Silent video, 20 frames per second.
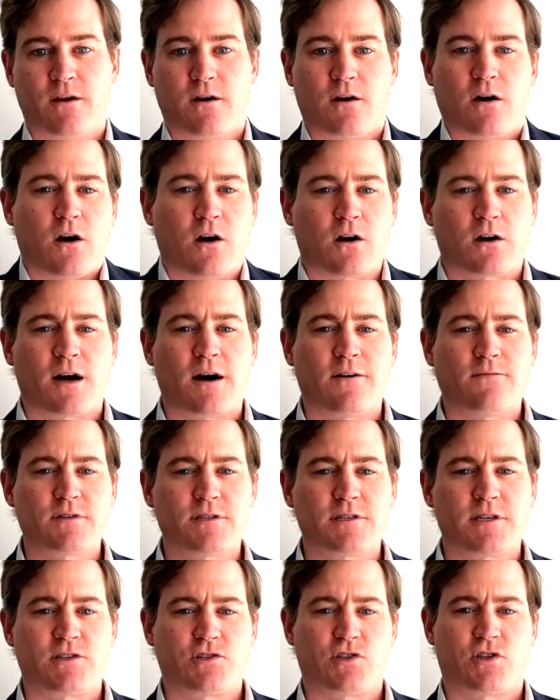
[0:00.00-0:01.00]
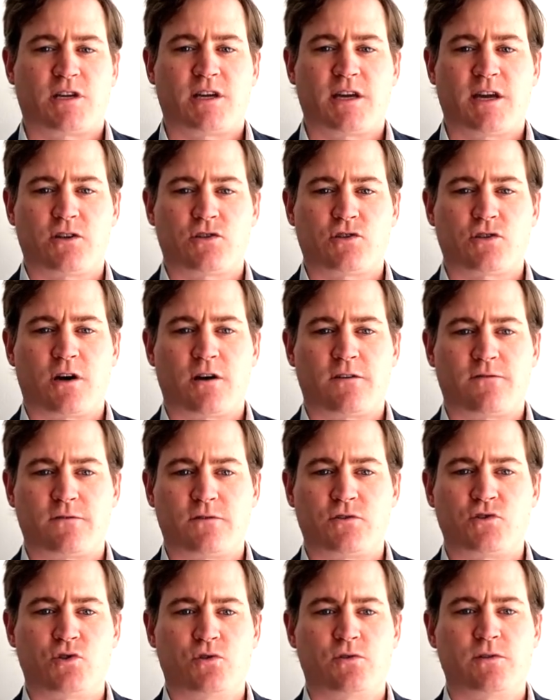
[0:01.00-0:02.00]
Our conversation kicked off
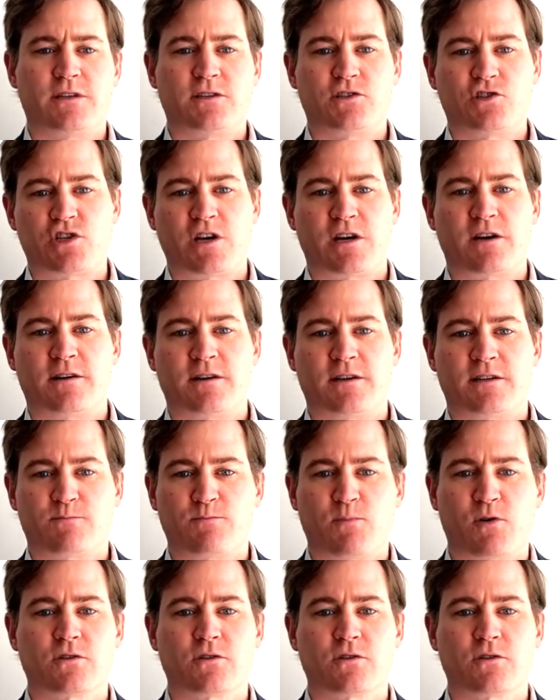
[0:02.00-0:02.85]
with Julian sharing his